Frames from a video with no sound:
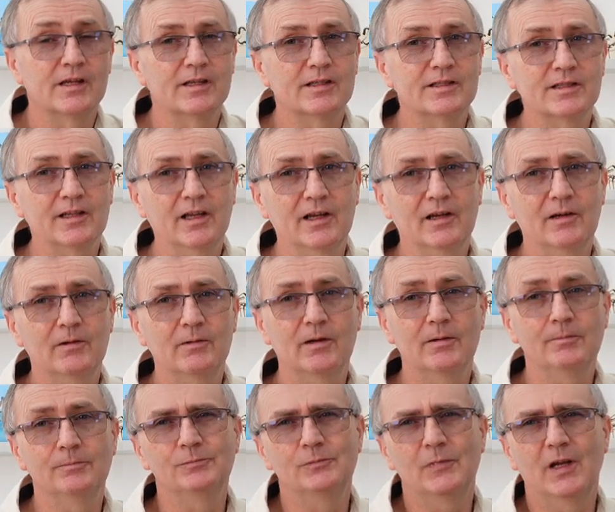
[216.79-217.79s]

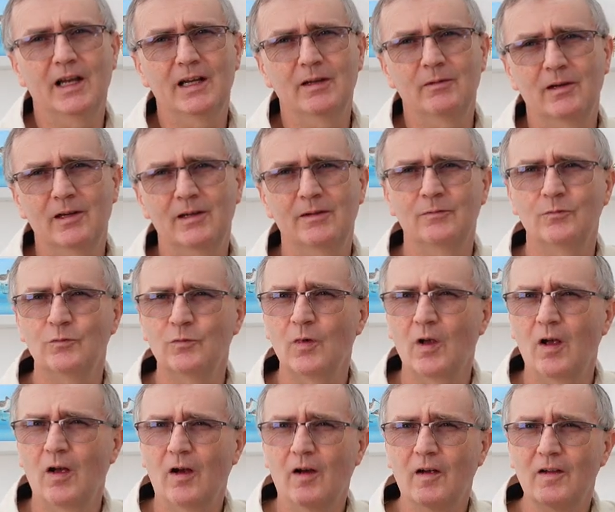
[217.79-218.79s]
So anyway,
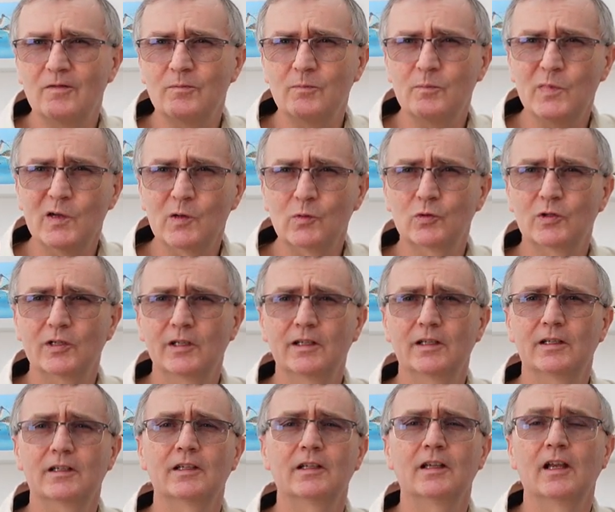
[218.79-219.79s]
I've built
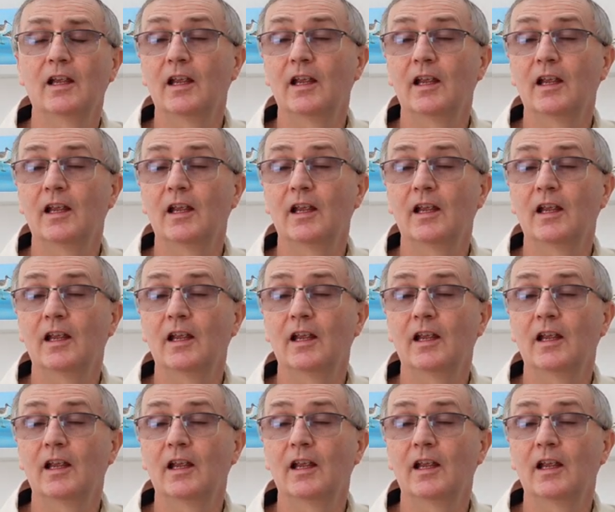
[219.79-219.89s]
it.